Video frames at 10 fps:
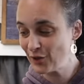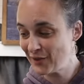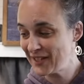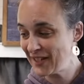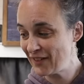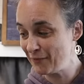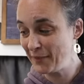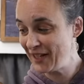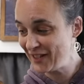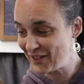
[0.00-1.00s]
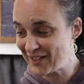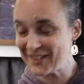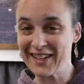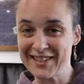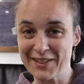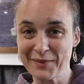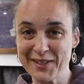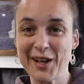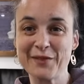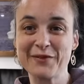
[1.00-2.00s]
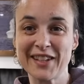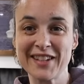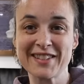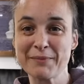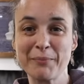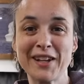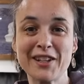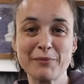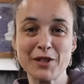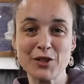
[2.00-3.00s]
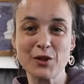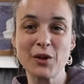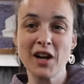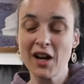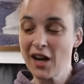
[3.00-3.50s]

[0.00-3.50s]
So instead of me just say some stuff that might not be true,